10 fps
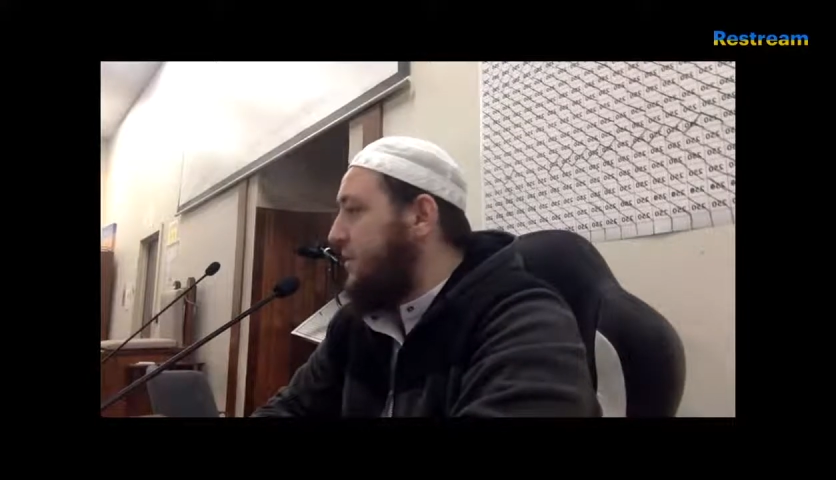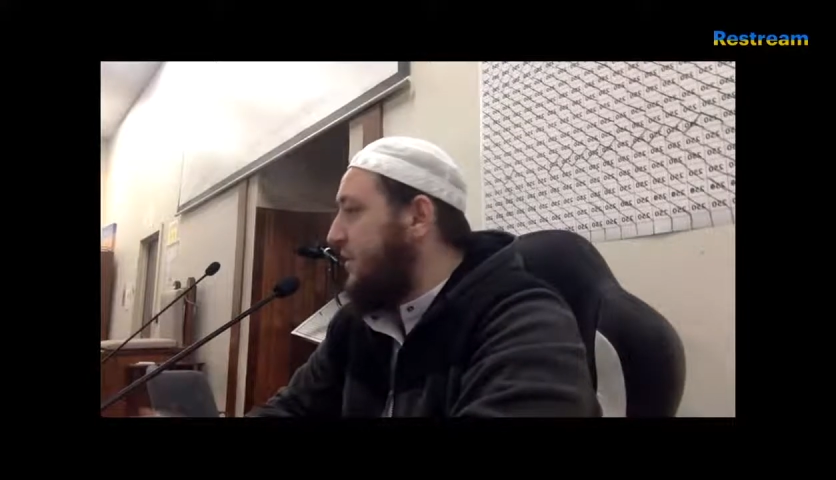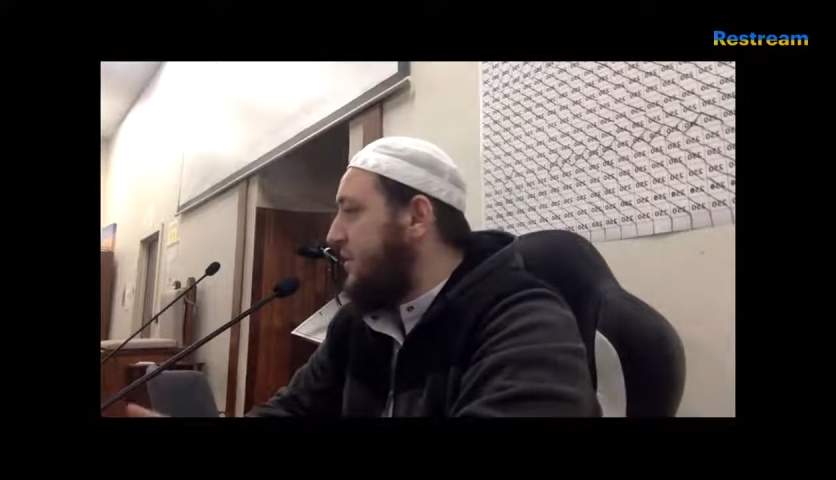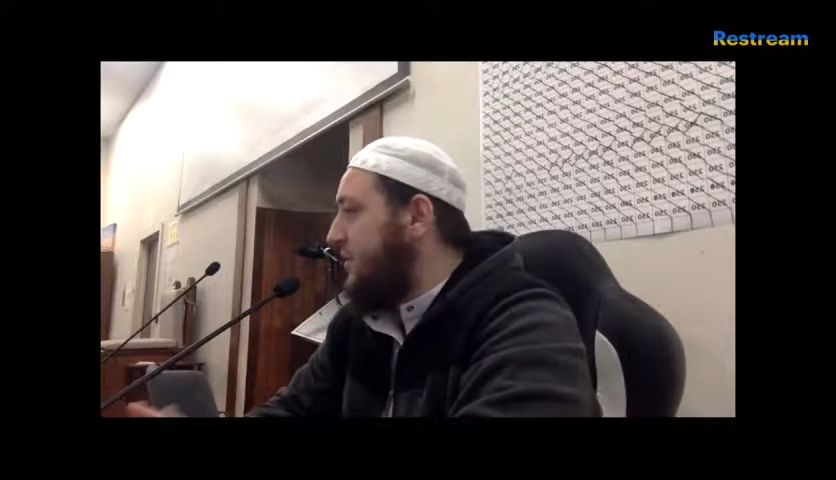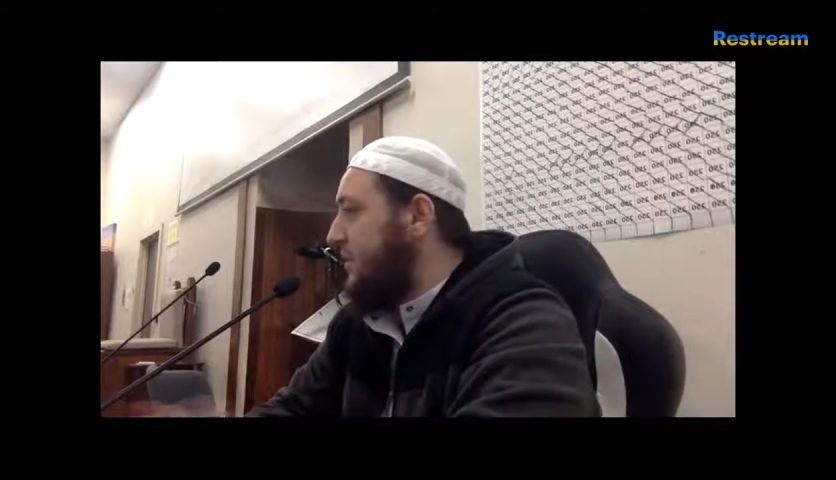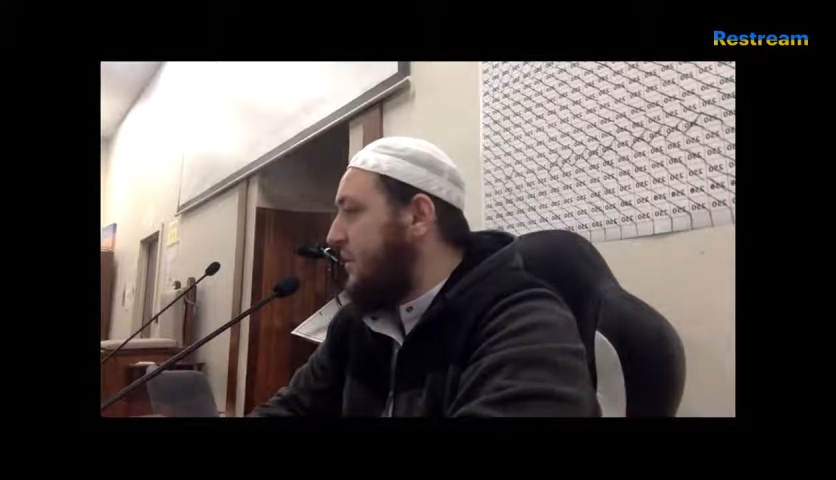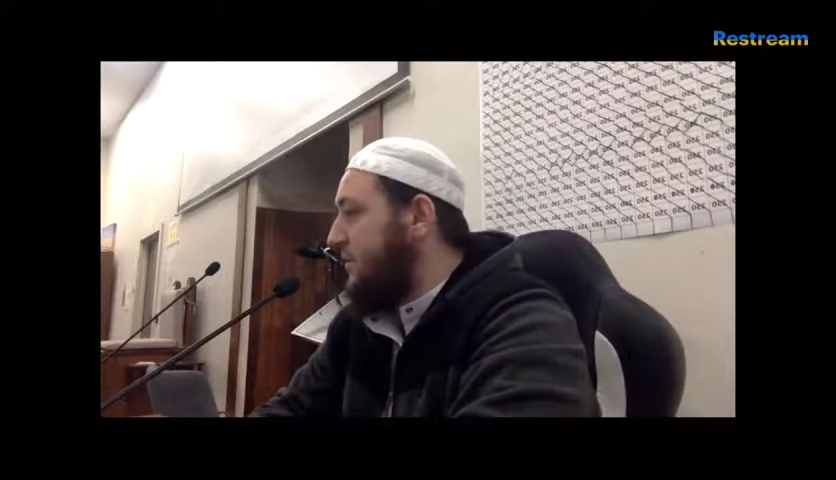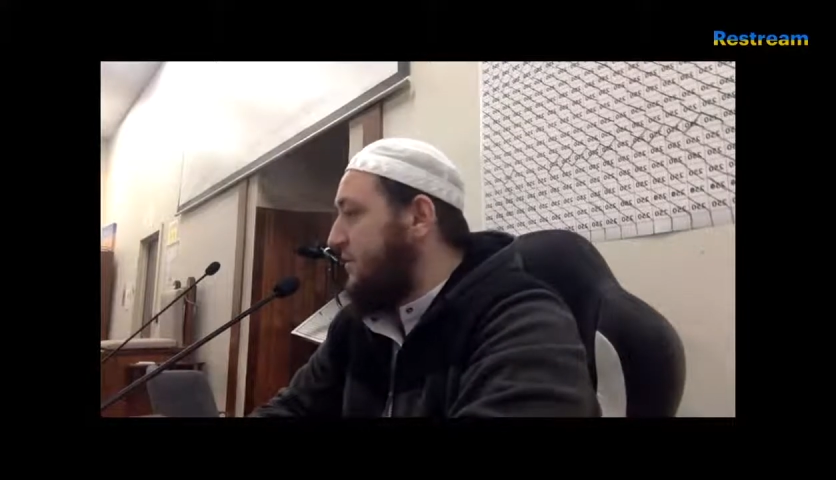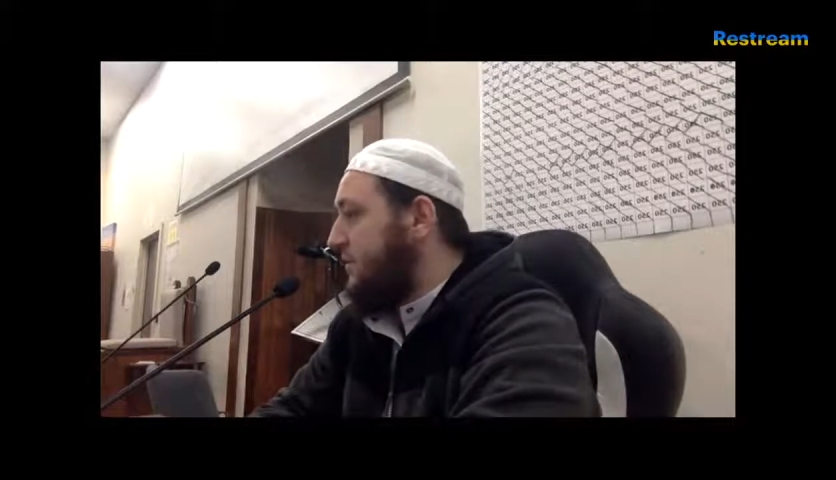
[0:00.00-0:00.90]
has passed away.